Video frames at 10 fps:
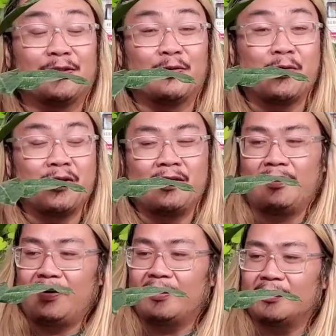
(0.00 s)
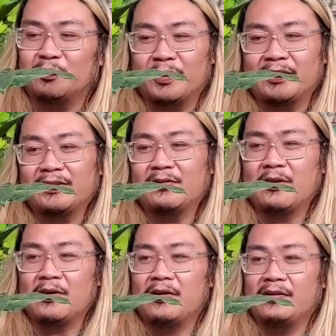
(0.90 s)
Tresor is
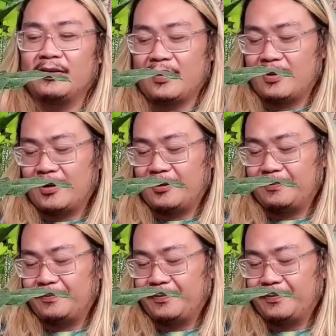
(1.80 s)
what it's called.